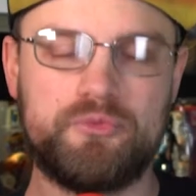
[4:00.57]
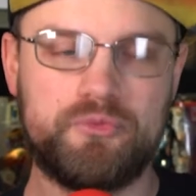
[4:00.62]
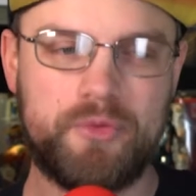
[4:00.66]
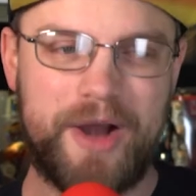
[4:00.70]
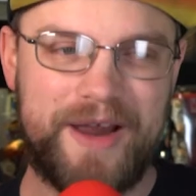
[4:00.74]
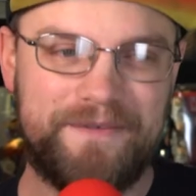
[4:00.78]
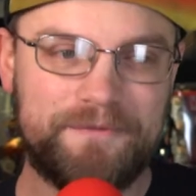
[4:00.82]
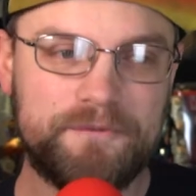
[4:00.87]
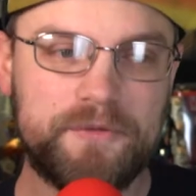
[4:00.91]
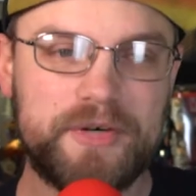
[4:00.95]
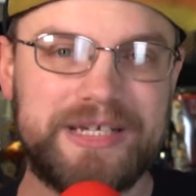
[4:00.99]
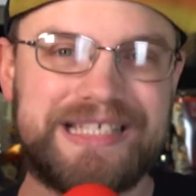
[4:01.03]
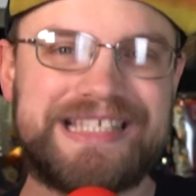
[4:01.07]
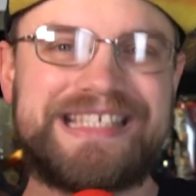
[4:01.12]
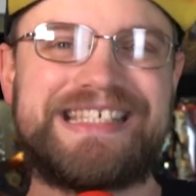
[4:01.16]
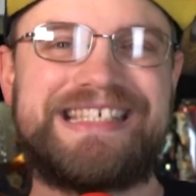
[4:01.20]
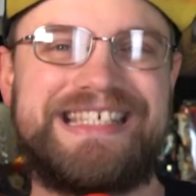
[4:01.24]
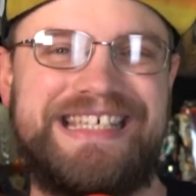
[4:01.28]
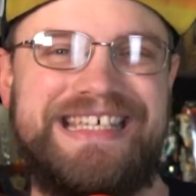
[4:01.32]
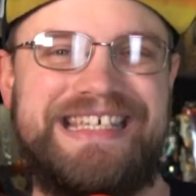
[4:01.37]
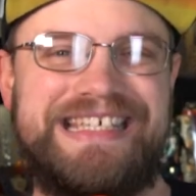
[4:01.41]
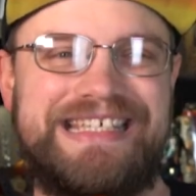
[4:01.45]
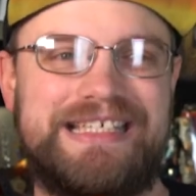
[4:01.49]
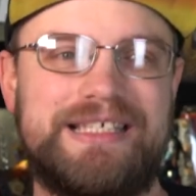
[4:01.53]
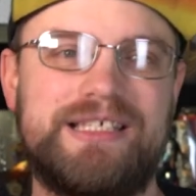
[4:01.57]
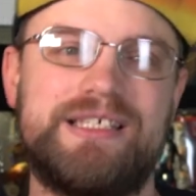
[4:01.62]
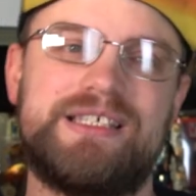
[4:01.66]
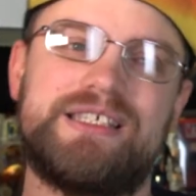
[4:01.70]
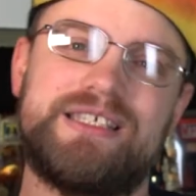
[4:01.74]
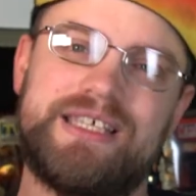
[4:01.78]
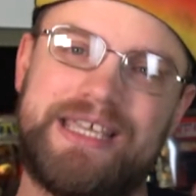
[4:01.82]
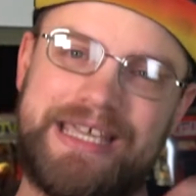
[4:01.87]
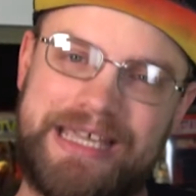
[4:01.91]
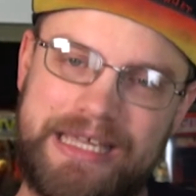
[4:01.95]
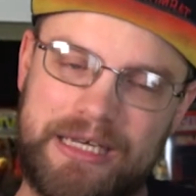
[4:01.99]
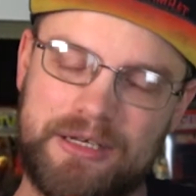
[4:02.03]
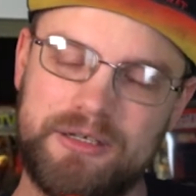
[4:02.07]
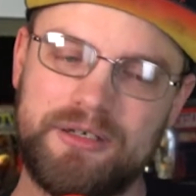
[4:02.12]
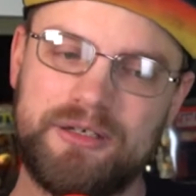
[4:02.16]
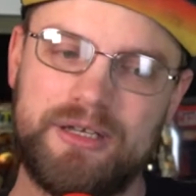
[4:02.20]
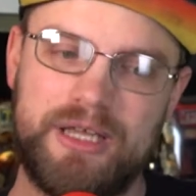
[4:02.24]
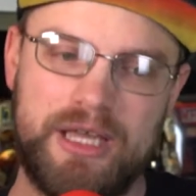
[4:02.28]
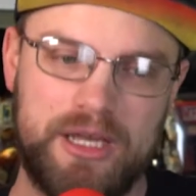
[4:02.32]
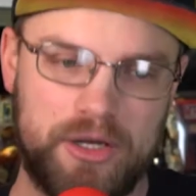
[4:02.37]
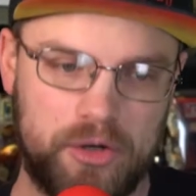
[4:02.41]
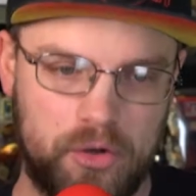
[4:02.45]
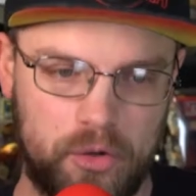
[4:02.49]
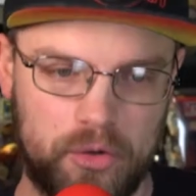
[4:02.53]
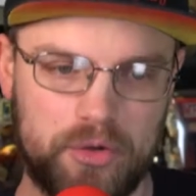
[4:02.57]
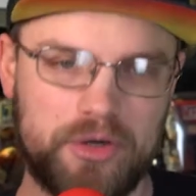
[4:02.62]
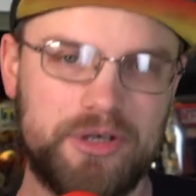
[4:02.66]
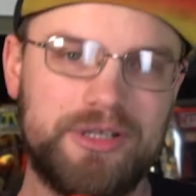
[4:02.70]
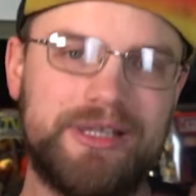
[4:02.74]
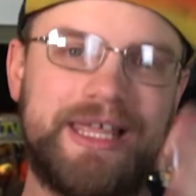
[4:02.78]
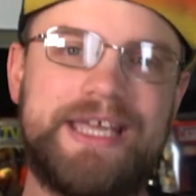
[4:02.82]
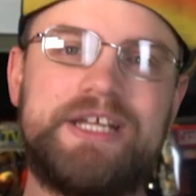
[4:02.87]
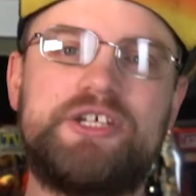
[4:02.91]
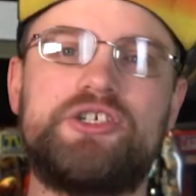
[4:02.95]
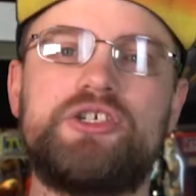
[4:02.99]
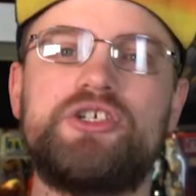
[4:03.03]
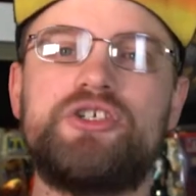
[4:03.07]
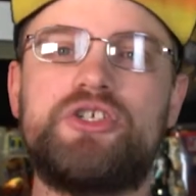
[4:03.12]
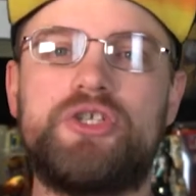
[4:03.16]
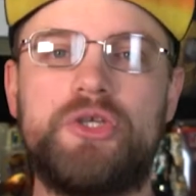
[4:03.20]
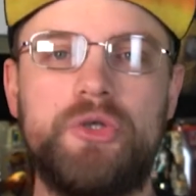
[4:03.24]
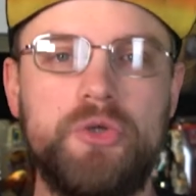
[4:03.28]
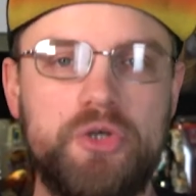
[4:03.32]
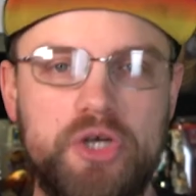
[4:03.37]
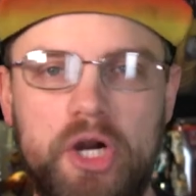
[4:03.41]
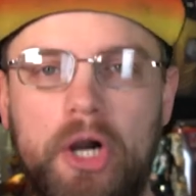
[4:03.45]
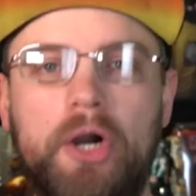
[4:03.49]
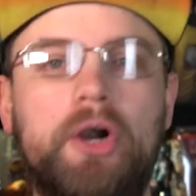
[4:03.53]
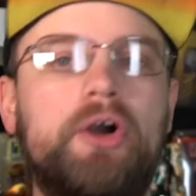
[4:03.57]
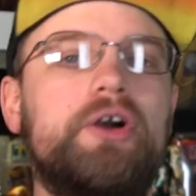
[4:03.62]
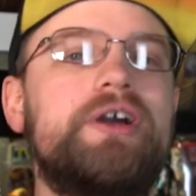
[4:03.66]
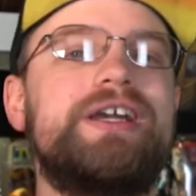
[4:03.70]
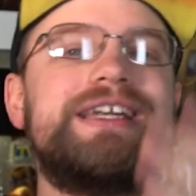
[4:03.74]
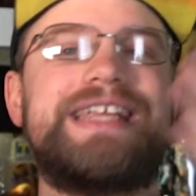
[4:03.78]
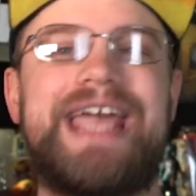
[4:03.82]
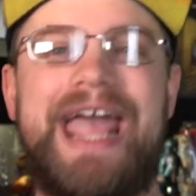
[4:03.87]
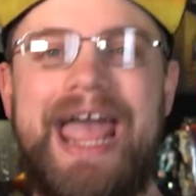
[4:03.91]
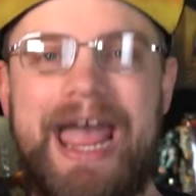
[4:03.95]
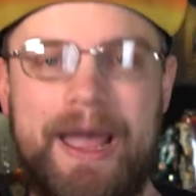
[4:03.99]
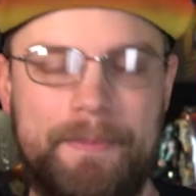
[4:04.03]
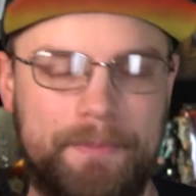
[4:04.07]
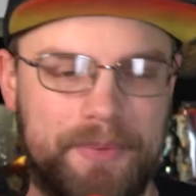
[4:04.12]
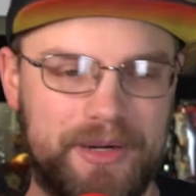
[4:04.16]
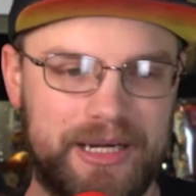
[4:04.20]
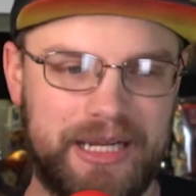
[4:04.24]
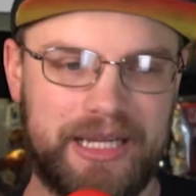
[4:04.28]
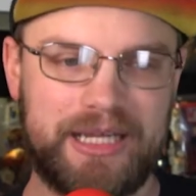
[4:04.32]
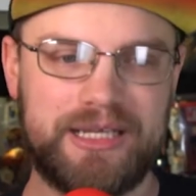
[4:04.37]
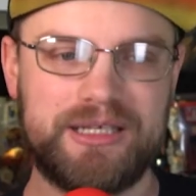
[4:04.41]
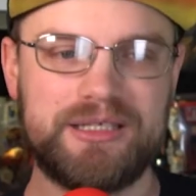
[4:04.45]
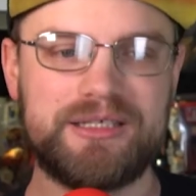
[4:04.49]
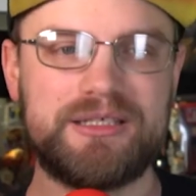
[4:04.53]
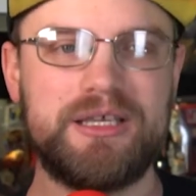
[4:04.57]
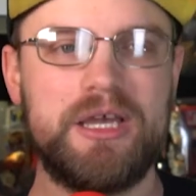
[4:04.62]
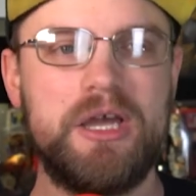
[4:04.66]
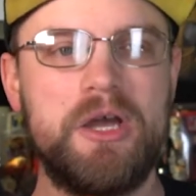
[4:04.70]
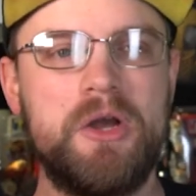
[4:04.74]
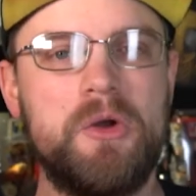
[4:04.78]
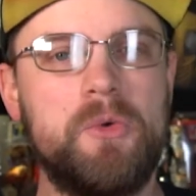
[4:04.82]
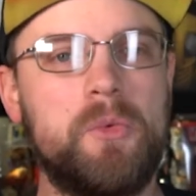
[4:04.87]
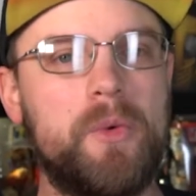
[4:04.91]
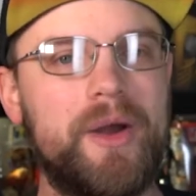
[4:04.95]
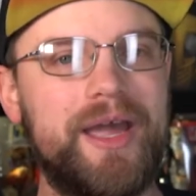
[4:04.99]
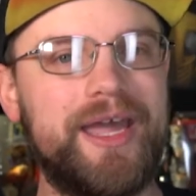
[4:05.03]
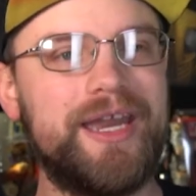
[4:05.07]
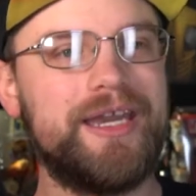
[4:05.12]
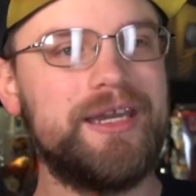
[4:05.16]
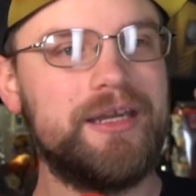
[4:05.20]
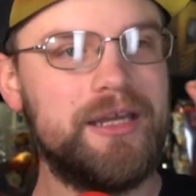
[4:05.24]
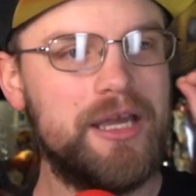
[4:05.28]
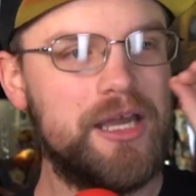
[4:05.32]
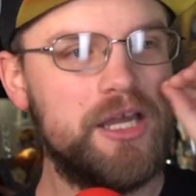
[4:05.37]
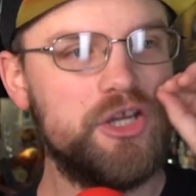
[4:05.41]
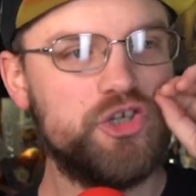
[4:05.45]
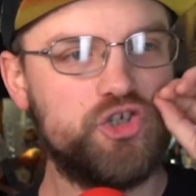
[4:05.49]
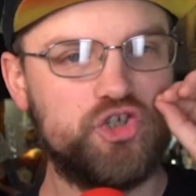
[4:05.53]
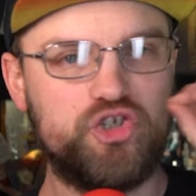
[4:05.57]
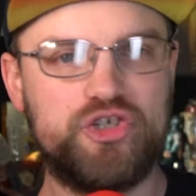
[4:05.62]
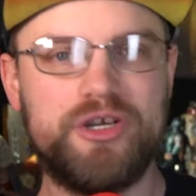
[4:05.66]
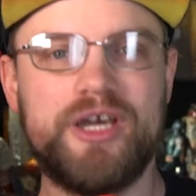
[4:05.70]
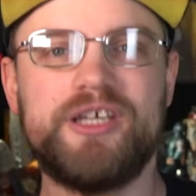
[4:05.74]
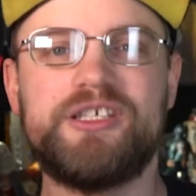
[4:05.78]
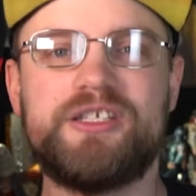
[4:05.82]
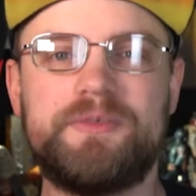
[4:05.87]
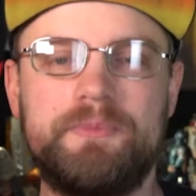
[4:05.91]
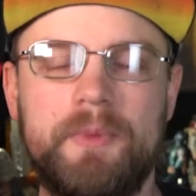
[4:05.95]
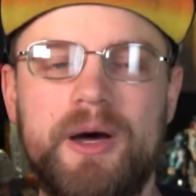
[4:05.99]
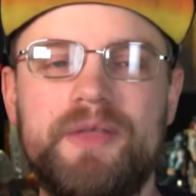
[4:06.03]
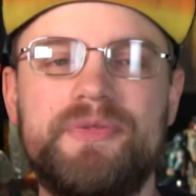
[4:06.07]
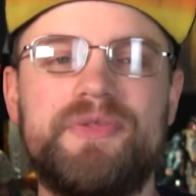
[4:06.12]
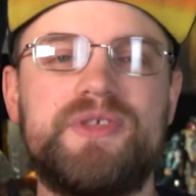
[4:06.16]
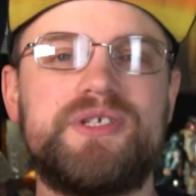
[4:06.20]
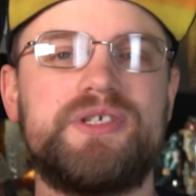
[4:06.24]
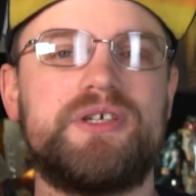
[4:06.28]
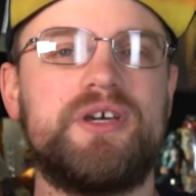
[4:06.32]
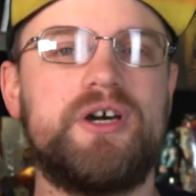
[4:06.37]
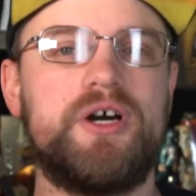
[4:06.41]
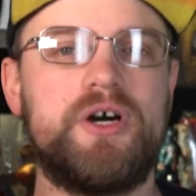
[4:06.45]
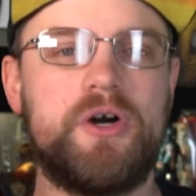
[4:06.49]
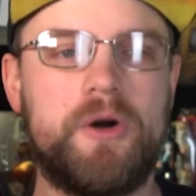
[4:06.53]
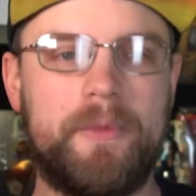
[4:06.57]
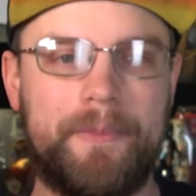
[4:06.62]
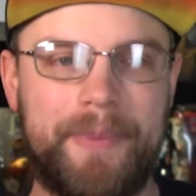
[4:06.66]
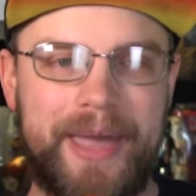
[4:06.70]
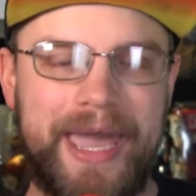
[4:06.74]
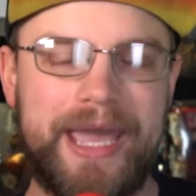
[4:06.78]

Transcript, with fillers: references in correlation to current happenings when just months ago,